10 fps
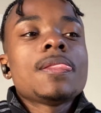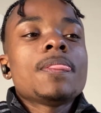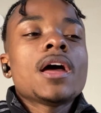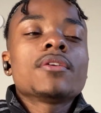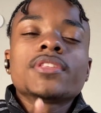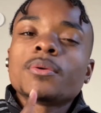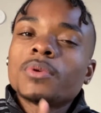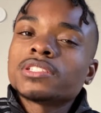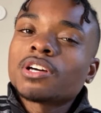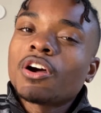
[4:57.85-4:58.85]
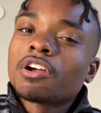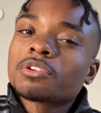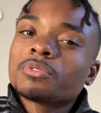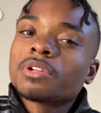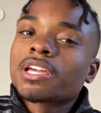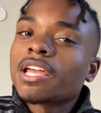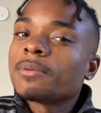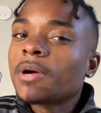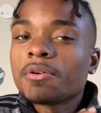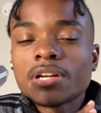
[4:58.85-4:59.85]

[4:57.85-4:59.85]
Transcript: Now there was an article that came out,